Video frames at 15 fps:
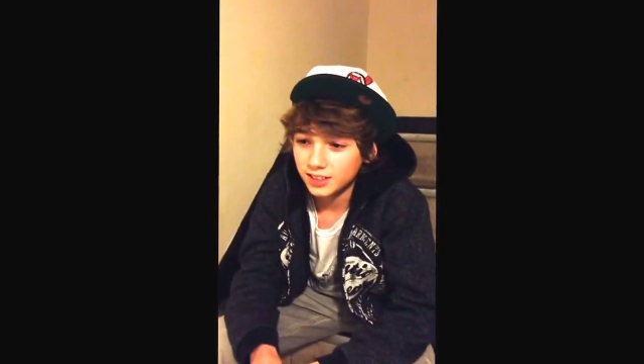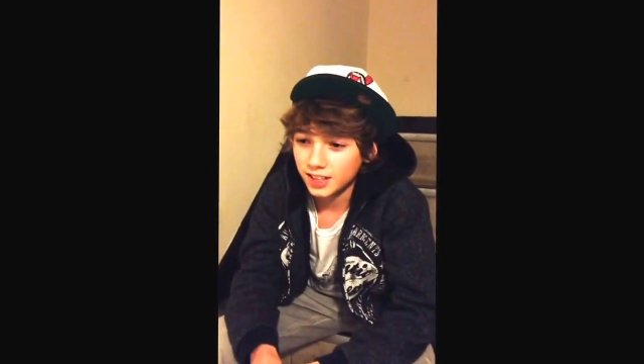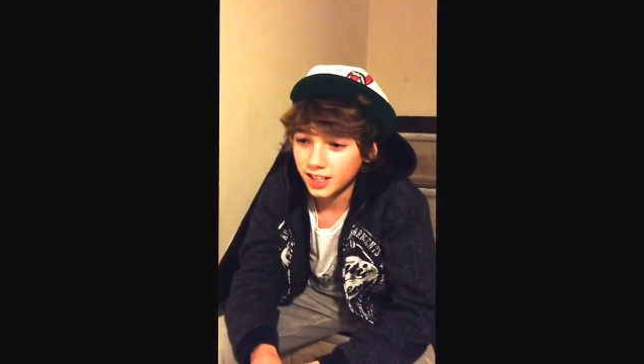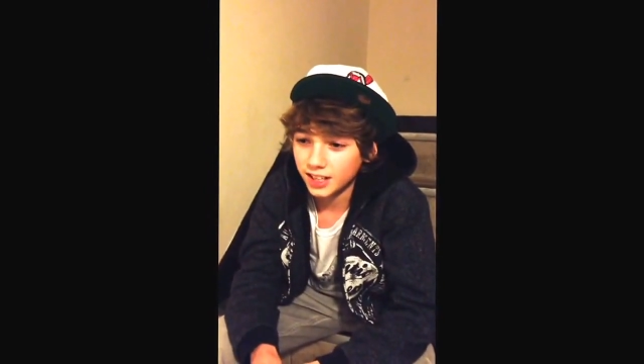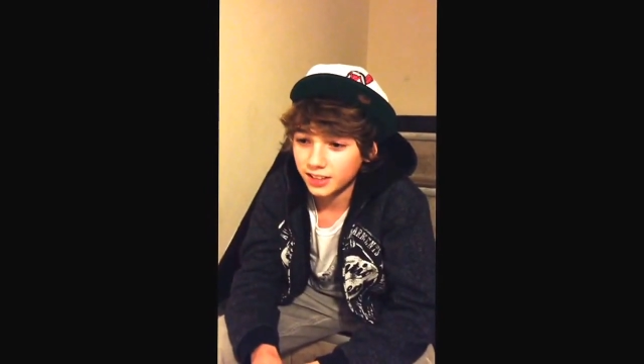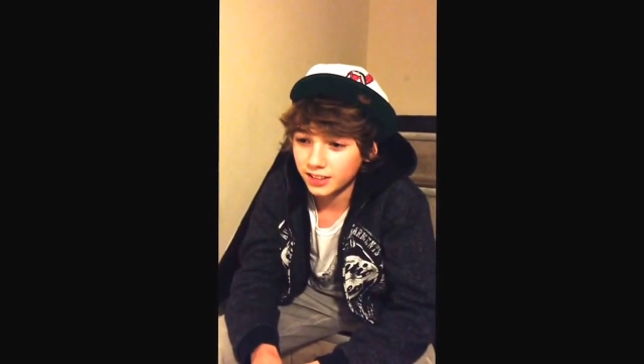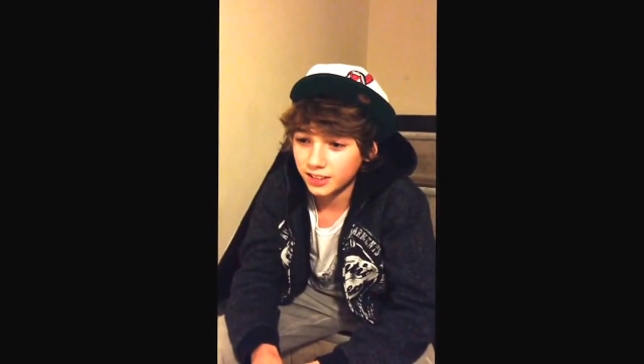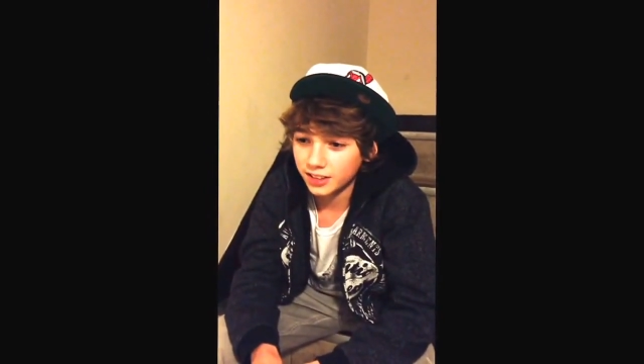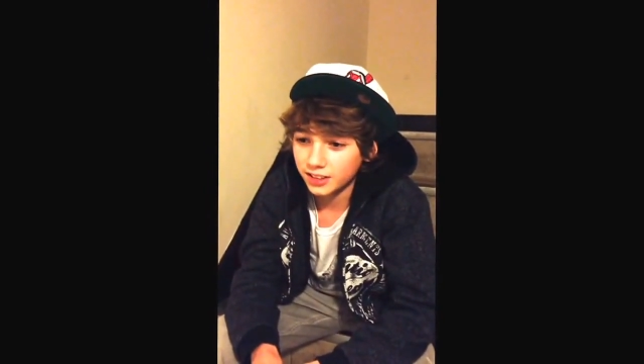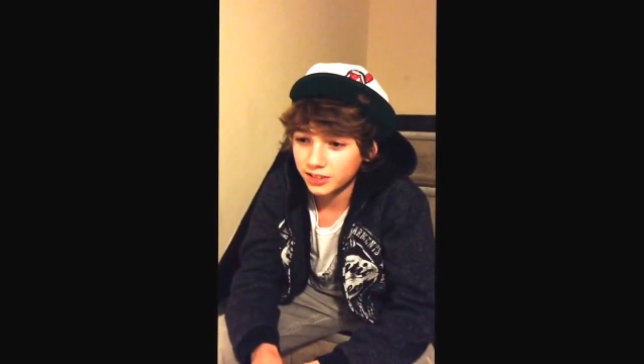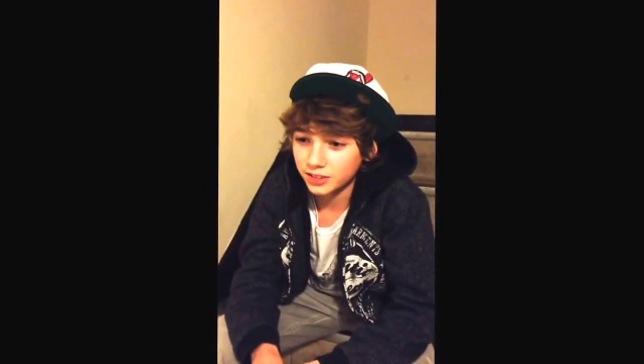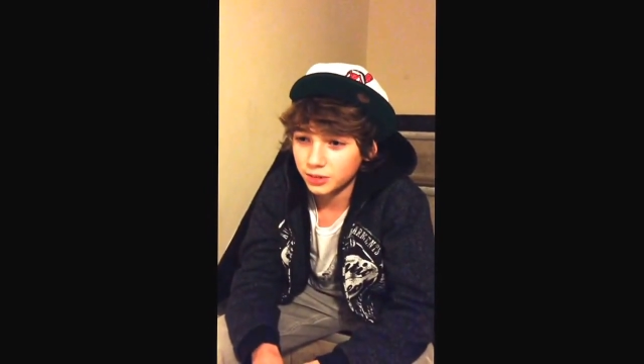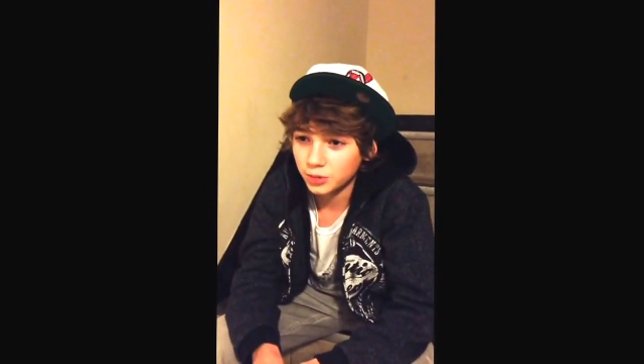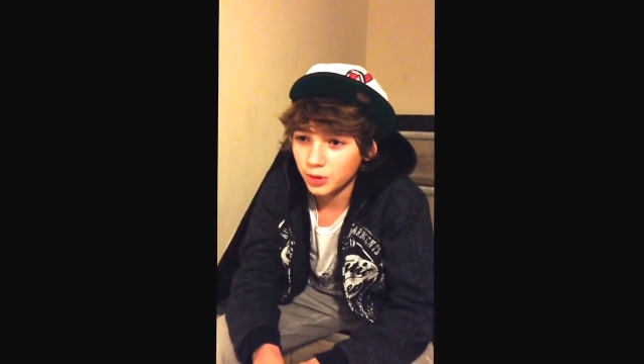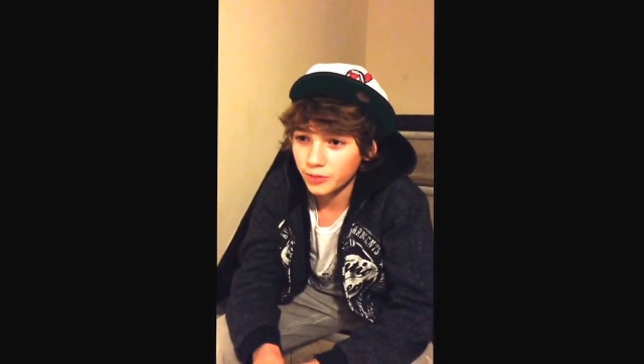And I
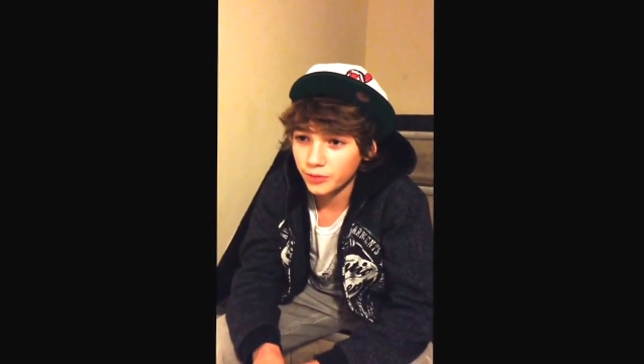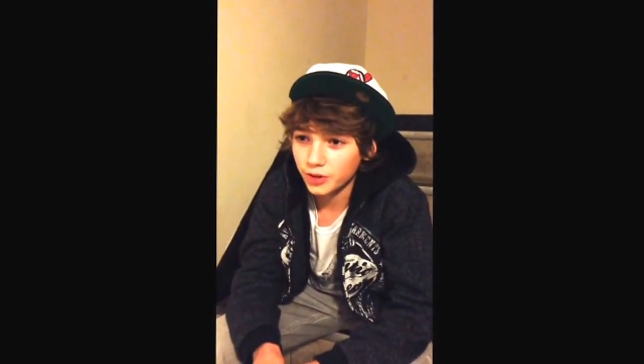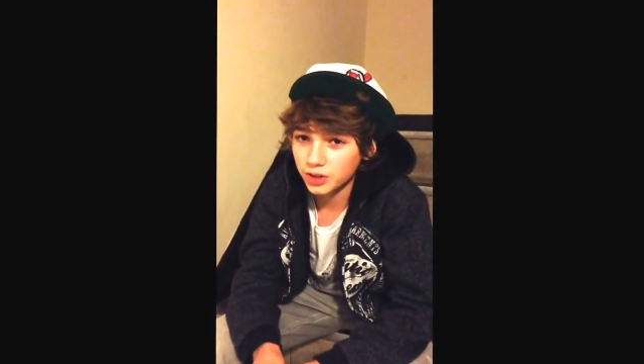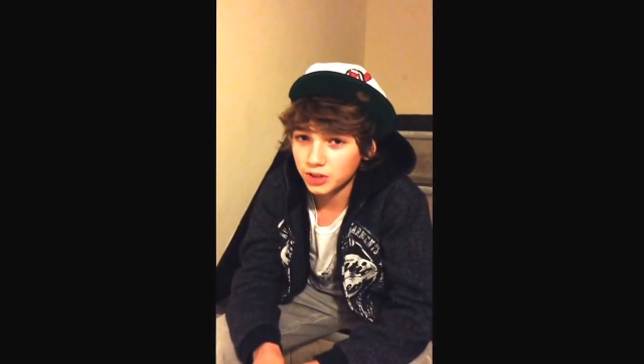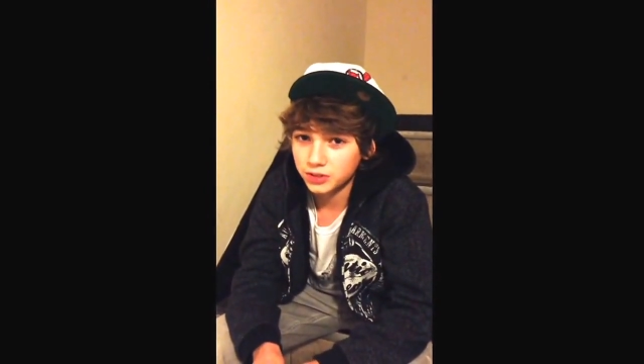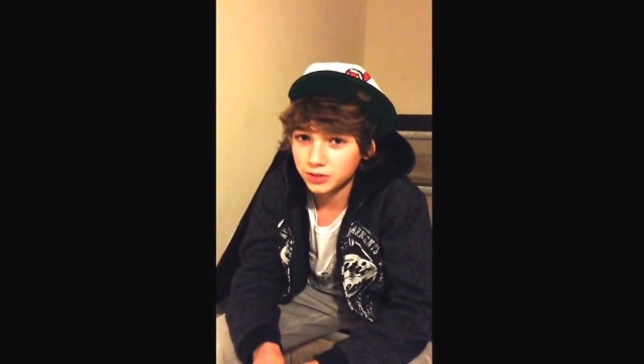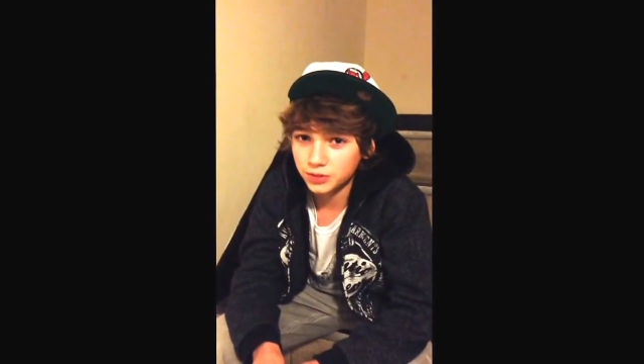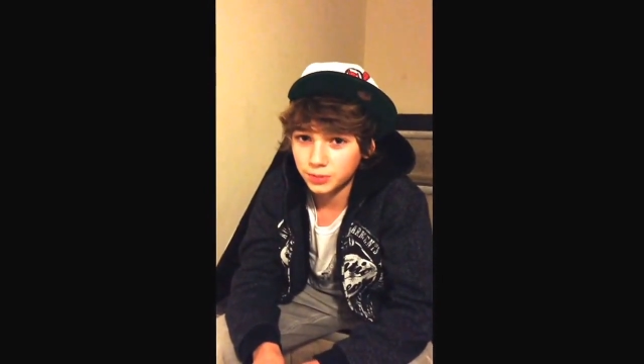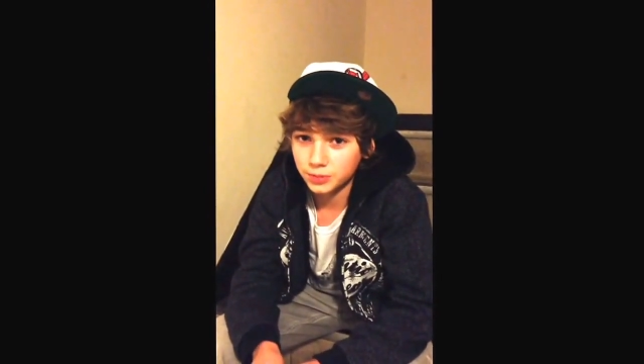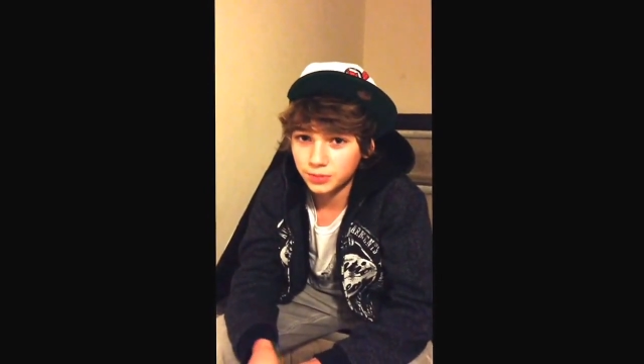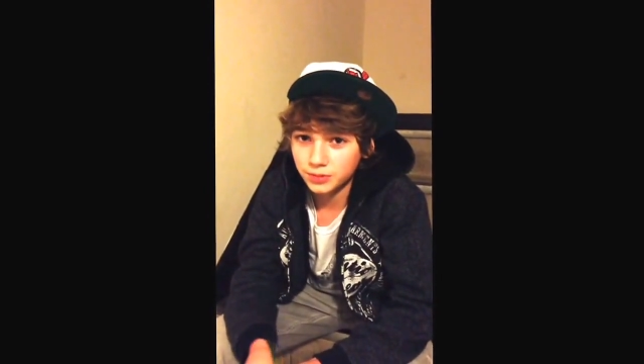can do one verse from